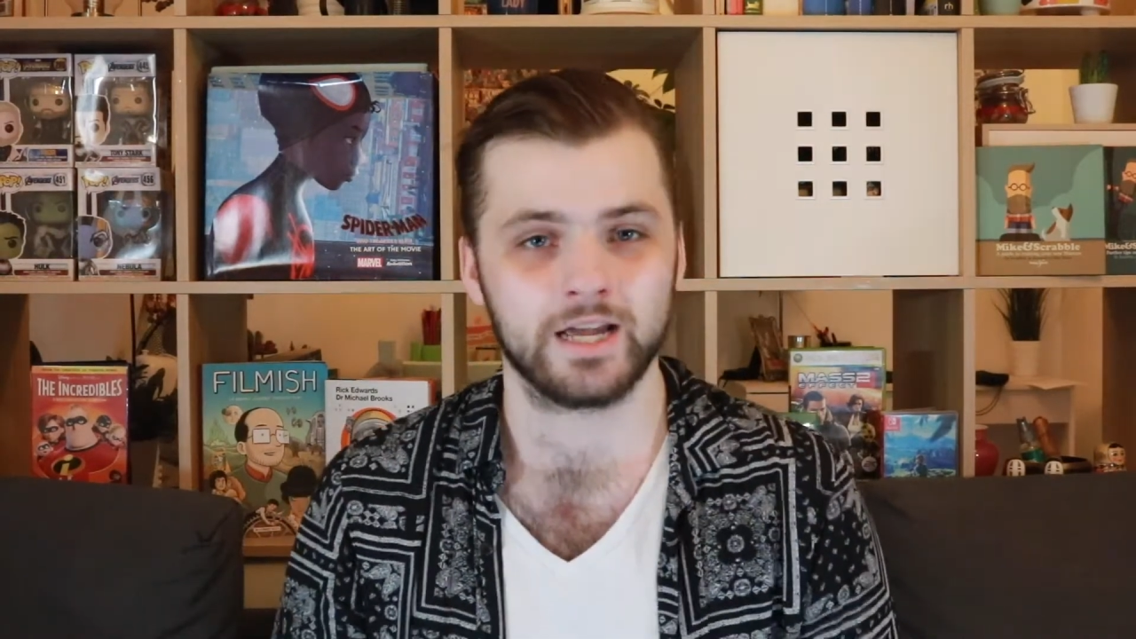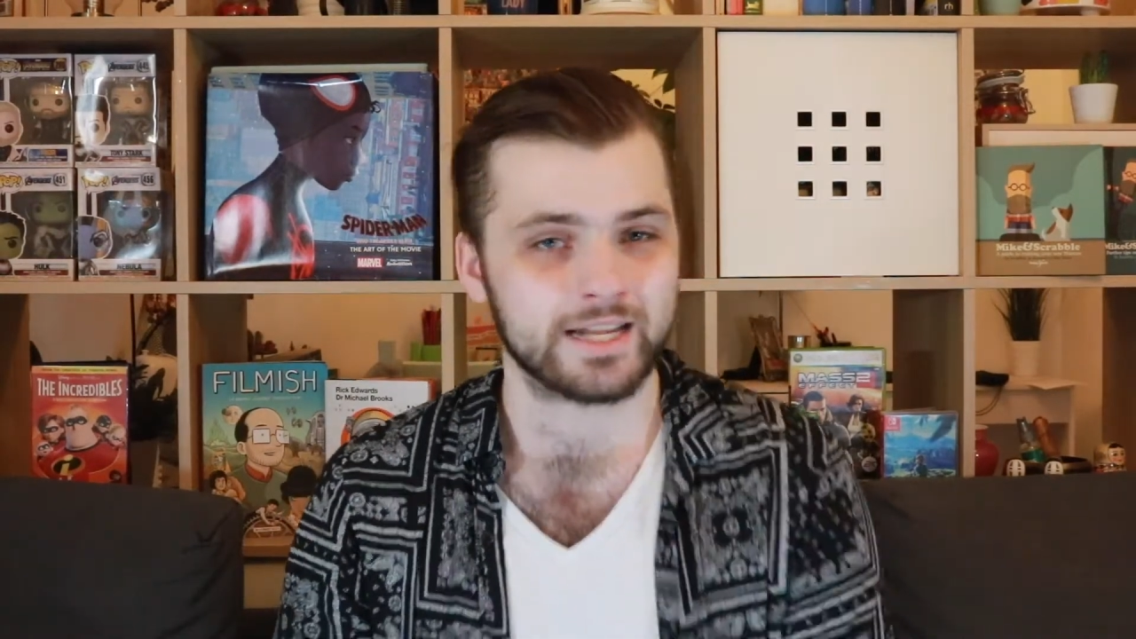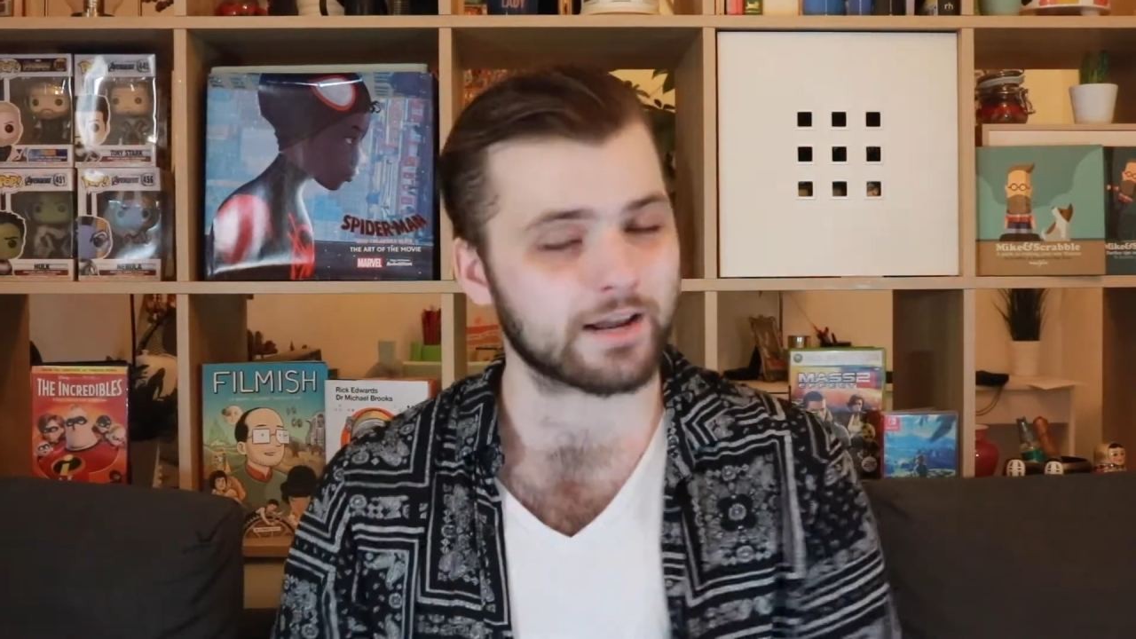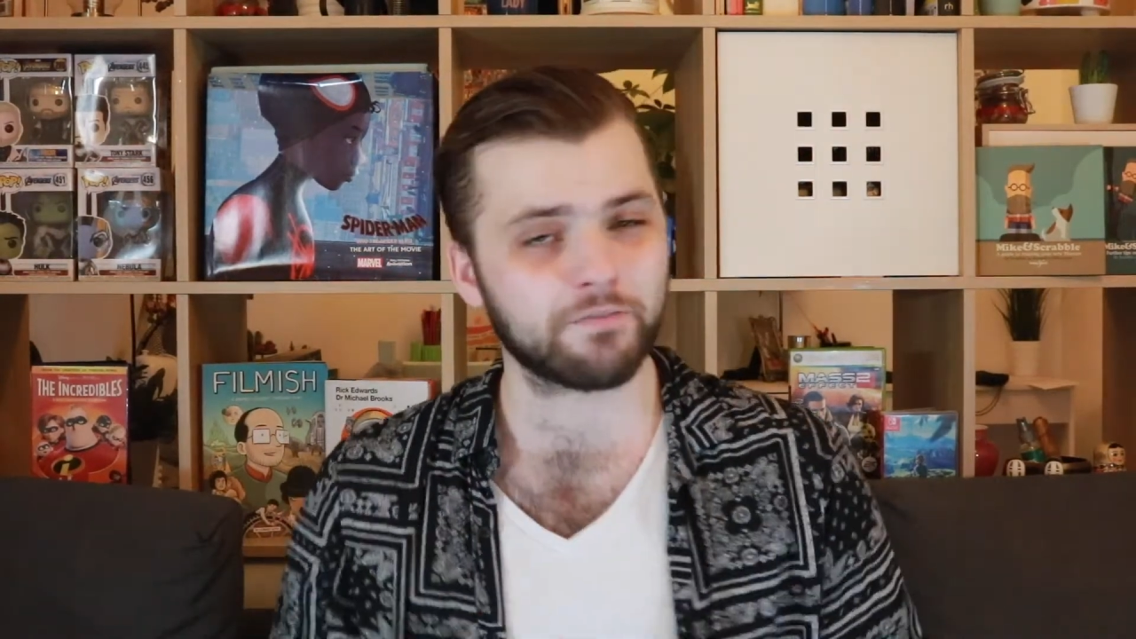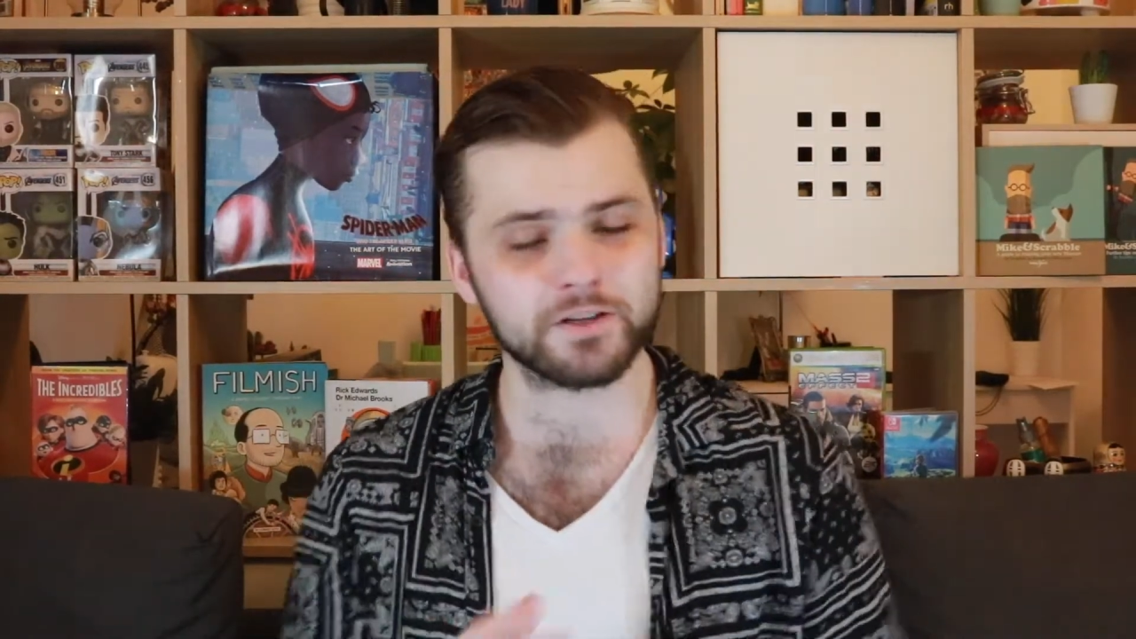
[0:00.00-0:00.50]

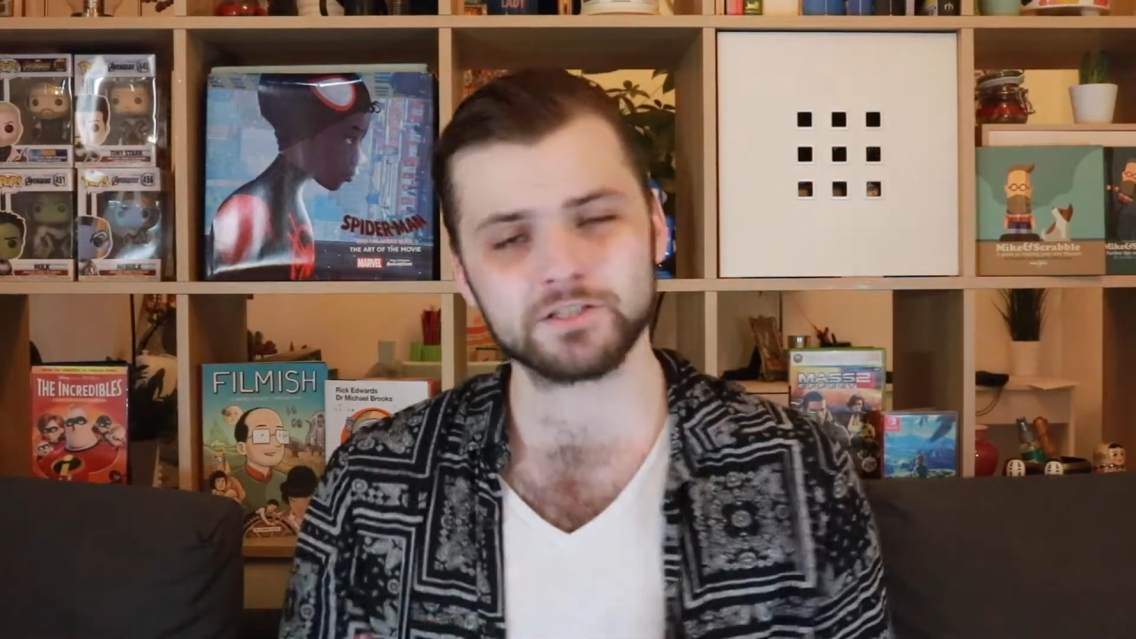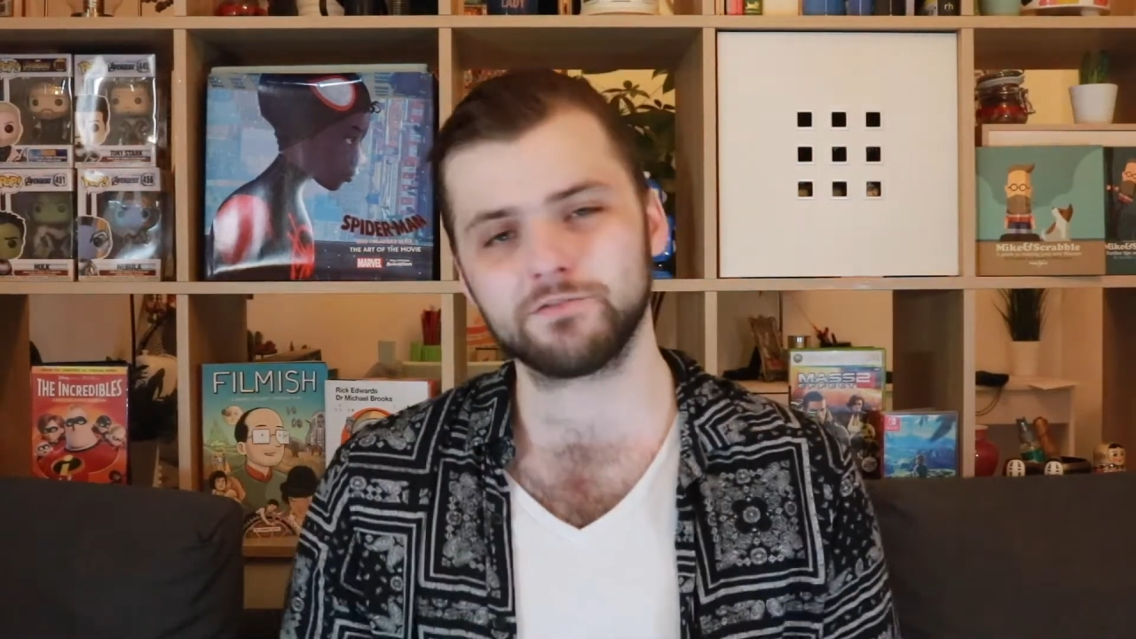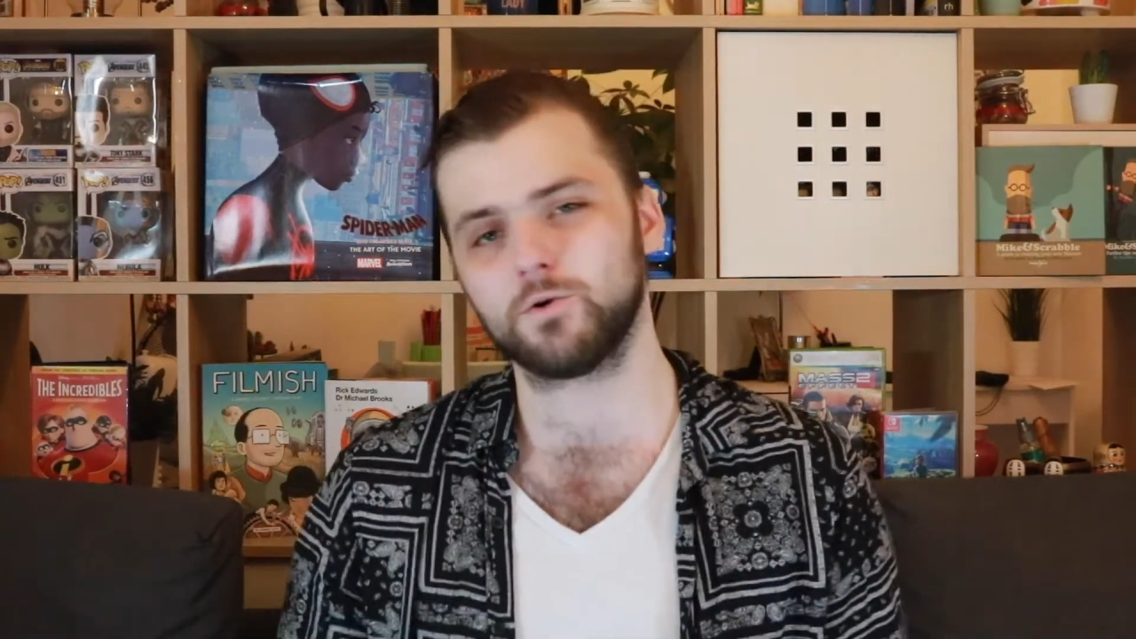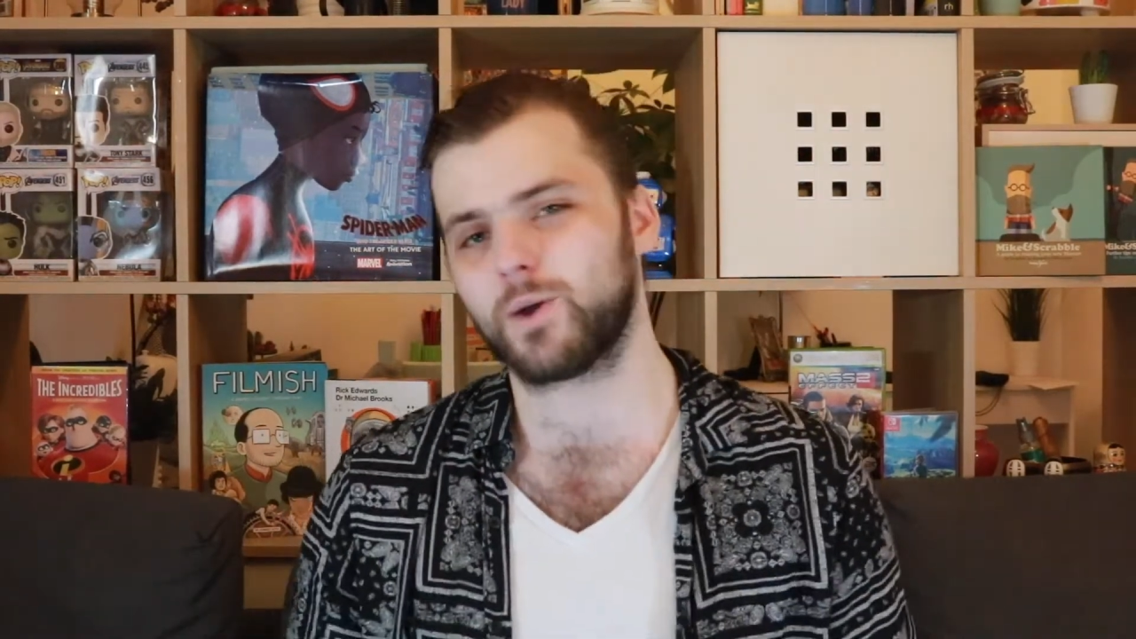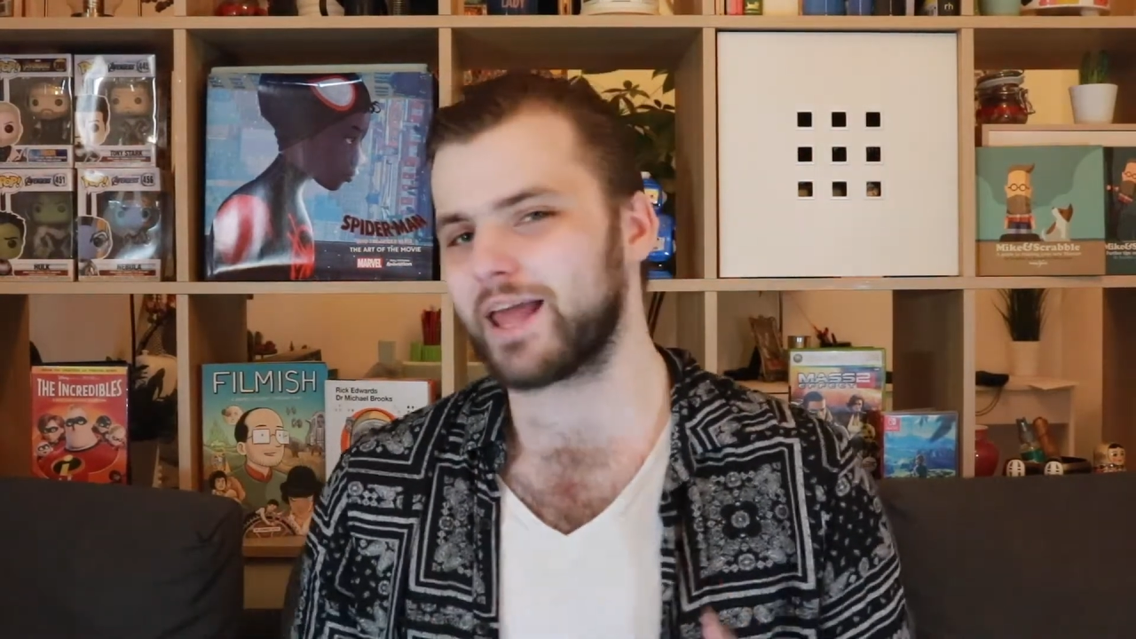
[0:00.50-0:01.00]
Now first of all,